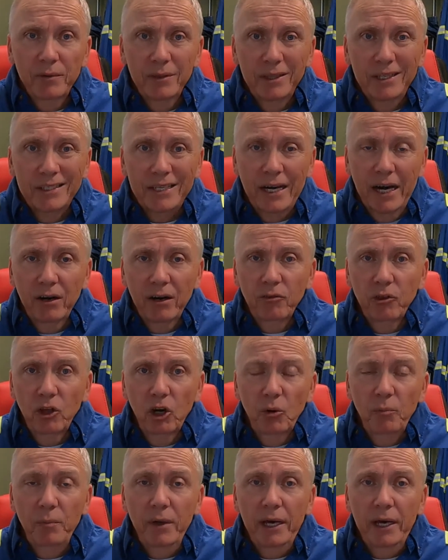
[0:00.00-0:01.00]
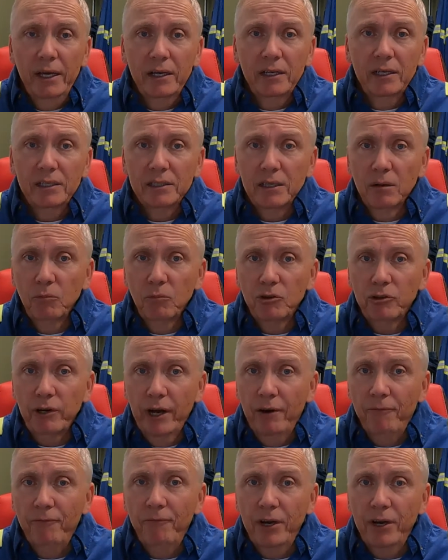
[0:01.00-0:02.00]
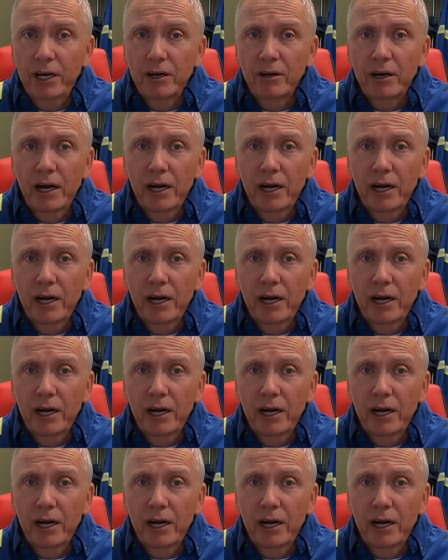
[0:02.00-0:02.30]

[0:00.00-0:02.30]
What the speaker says: this out a little bit is I'm going to try to figure